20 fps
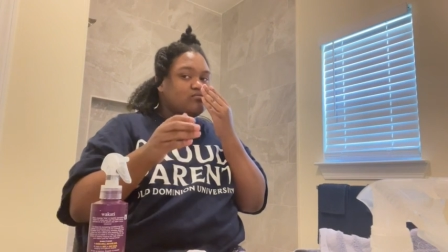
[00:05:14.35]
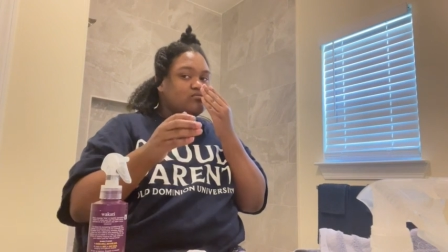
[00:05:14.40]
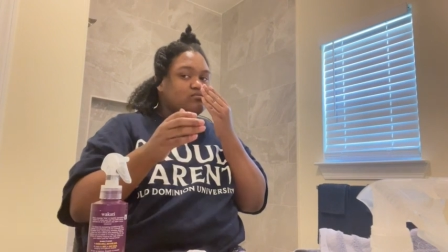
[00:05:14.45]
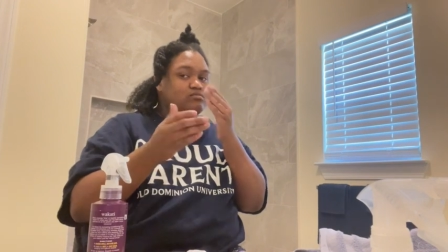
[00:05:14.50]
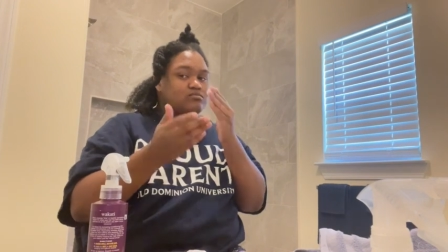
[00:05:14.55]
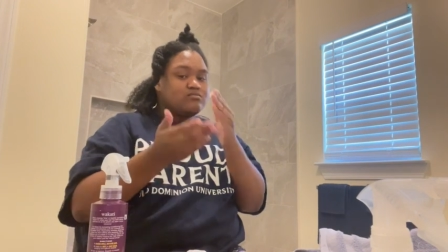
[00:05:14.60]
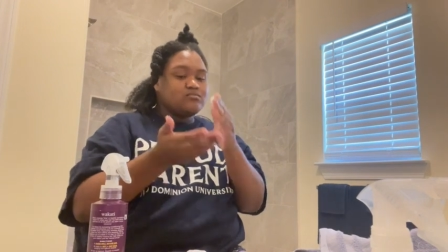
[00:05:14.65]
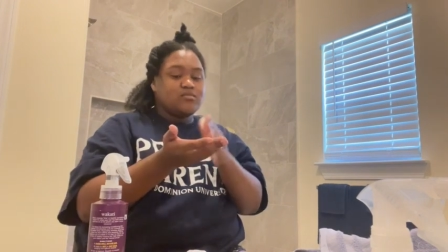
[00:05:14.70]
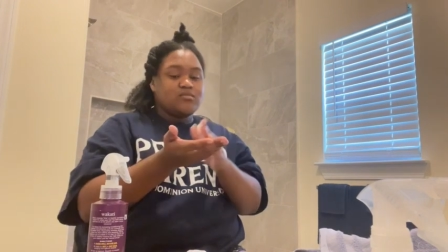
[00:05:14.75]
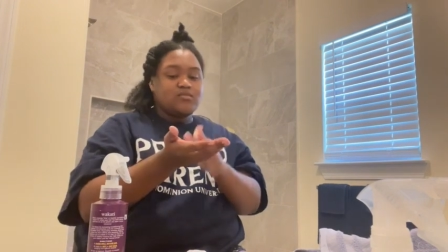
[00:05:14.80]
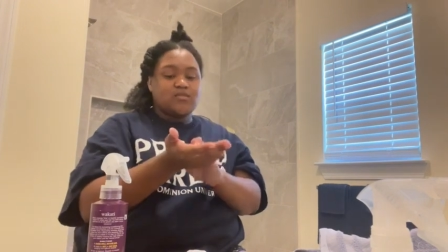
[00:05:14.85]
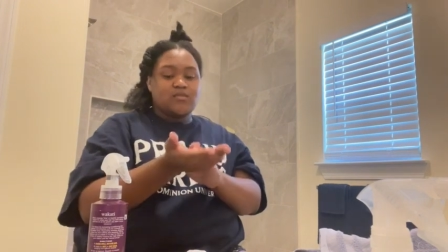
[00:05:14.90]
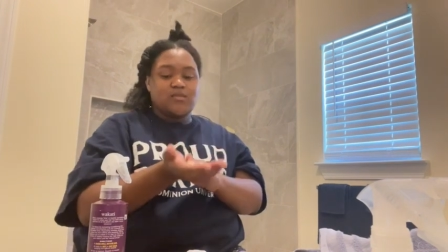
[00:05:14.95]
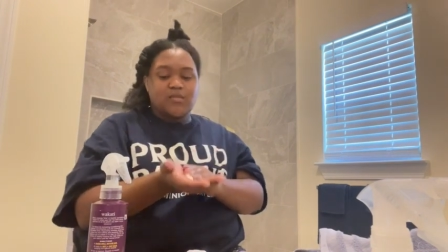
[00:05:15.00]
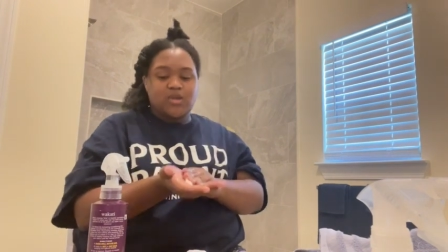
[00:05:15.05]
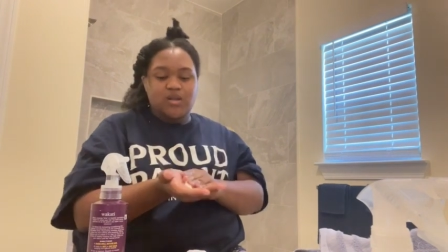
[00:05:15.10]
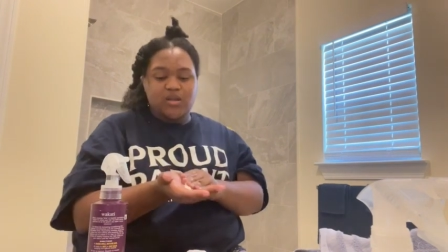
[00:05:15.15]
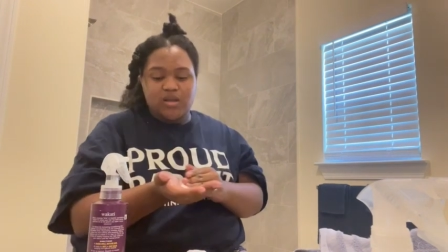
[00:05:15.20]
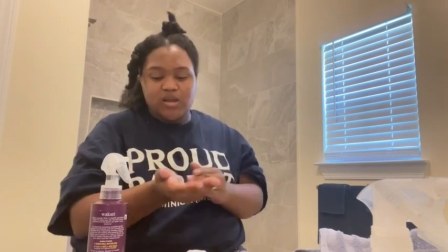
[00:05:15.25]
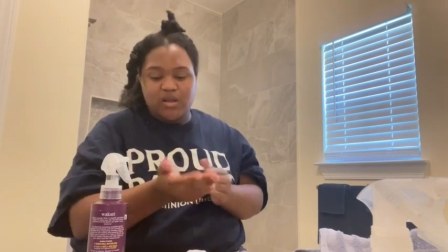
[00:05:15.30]
dose of
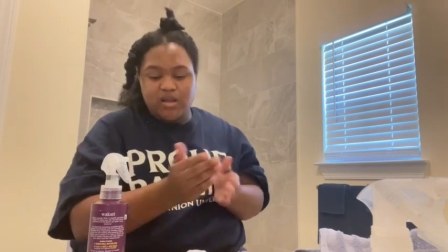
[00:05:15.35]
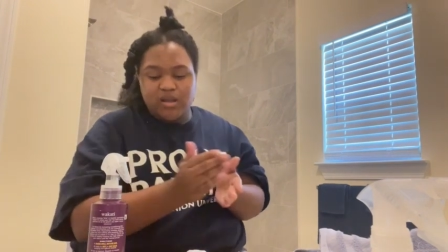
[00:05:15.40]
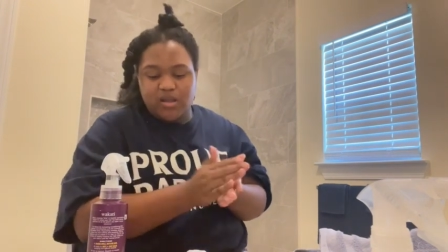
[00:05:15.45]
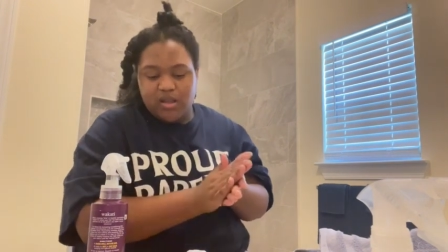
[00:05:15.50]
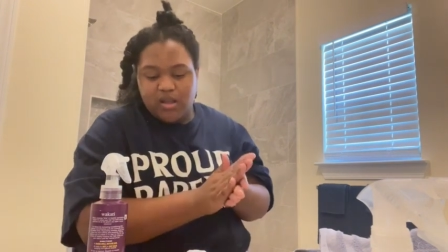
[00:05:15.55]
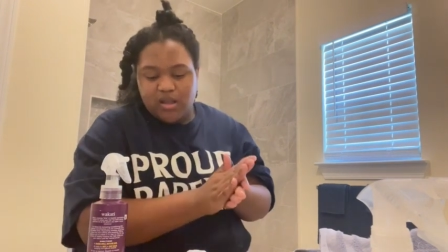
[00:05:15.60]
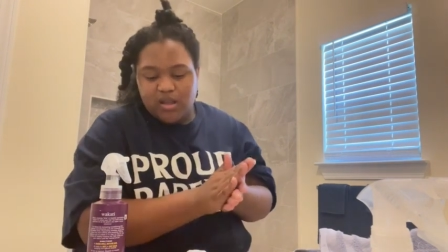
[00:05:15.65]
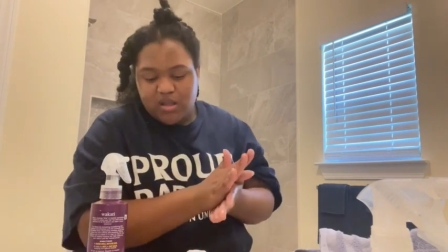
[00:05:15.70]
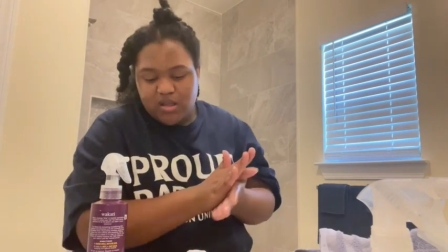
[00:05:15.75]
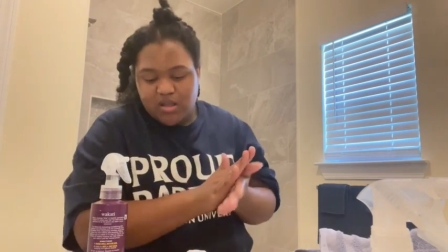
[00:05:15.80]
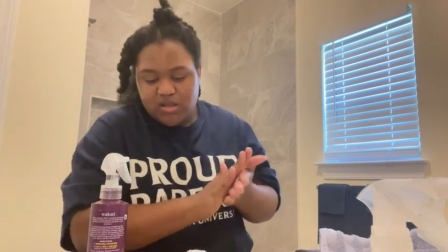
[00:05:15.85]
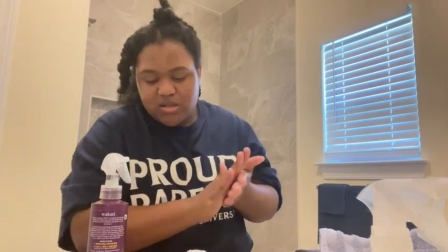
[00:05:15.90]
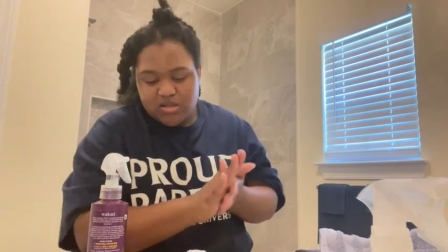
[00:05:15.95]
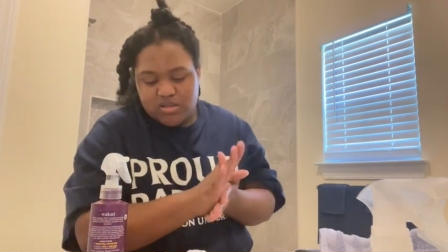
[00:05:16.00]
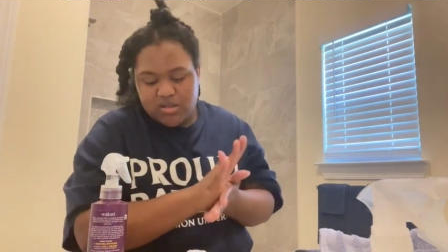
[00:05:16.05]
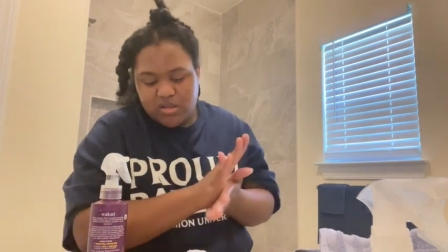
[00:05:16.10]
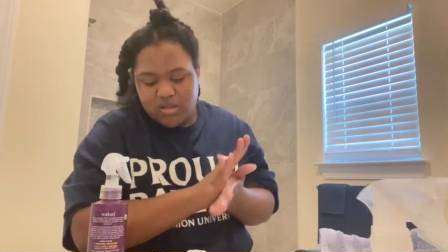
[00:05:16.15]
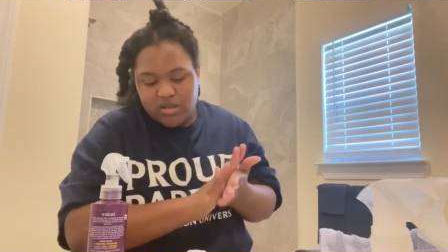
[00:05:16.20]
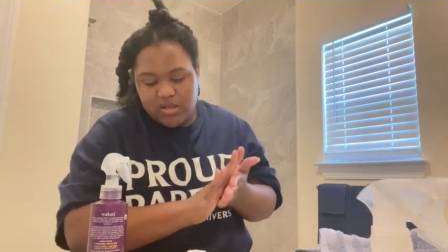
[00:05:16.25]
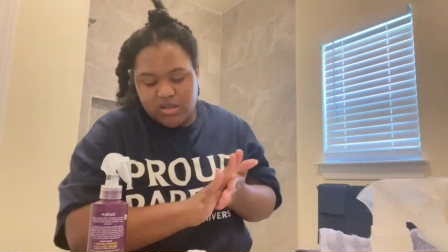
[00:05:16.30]
this cream,
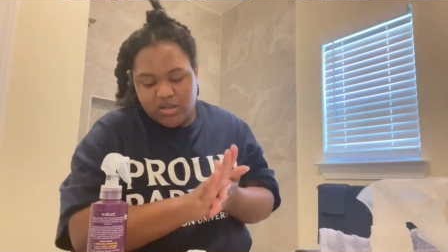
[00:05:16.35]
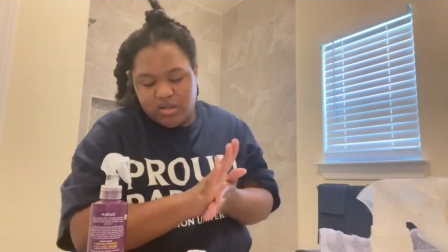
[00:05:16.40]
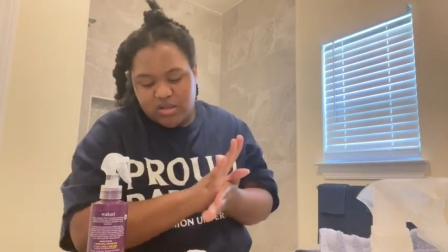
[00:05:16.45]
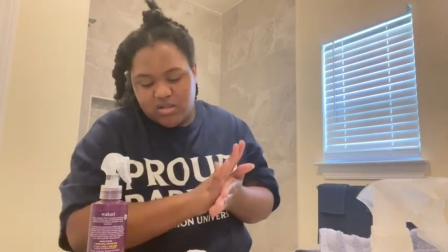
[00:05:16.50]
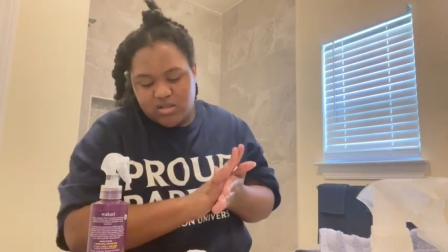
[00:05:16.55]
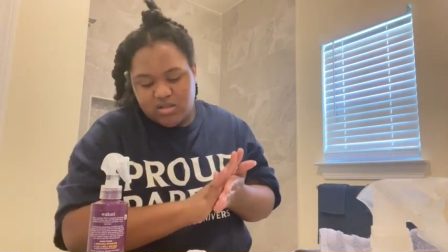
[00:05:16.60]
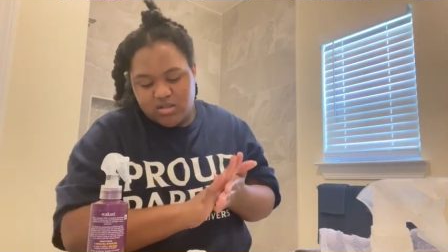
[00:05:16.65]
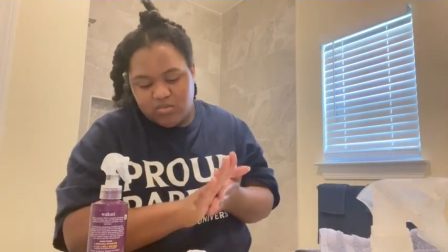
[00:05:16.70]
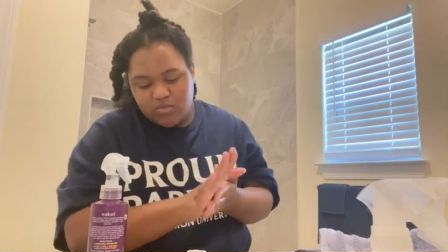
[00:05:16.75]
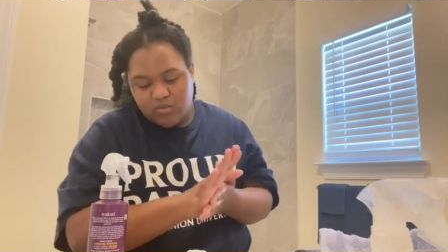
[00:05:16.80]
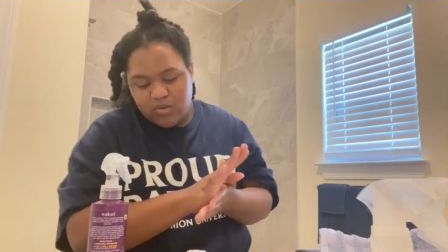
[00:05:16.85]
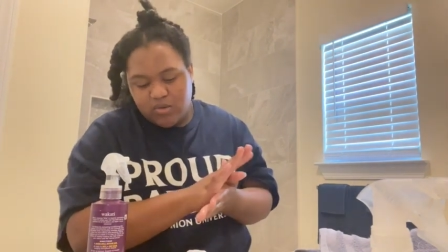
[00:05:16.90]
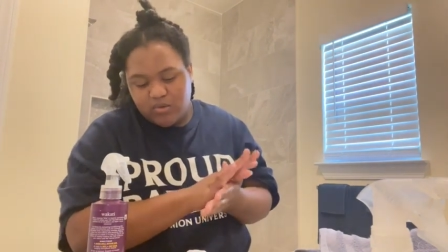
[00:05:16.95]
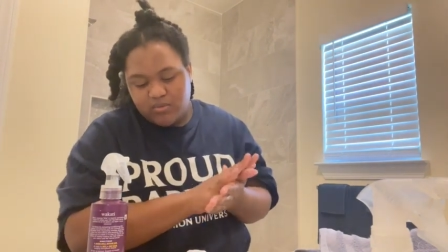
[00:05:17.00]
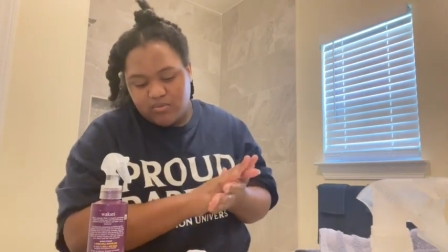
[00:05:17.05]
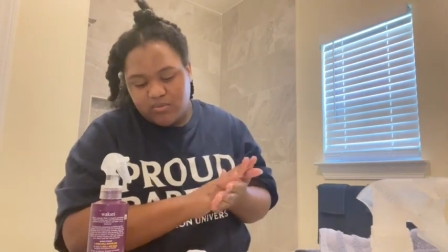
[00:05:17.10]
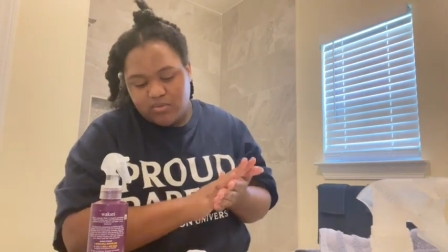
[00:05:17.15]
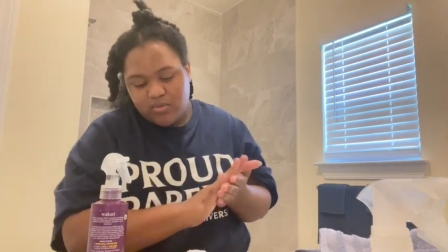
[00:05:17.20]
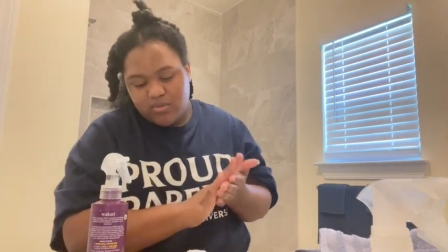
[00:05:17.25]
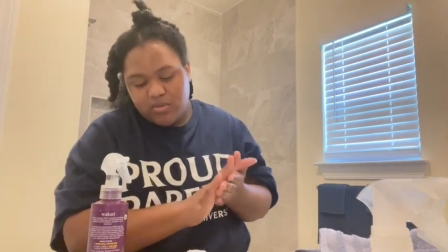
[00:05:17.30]
and I'm finna
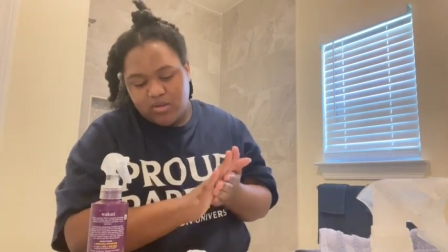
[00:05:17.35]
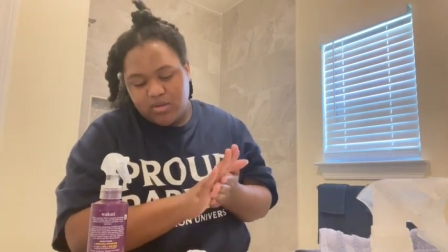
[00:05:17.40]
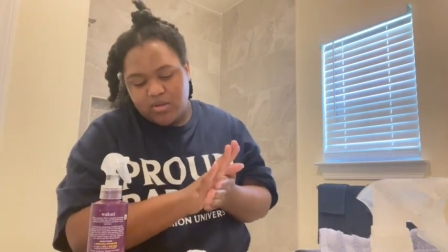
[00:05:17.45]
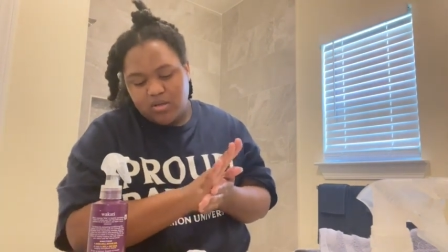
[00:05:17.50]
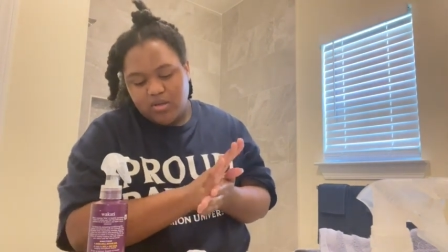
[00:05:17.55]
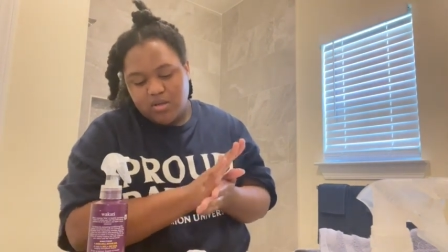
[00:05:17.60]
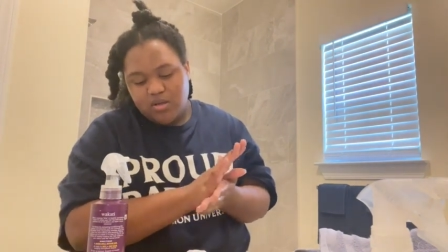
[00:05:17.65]
twist.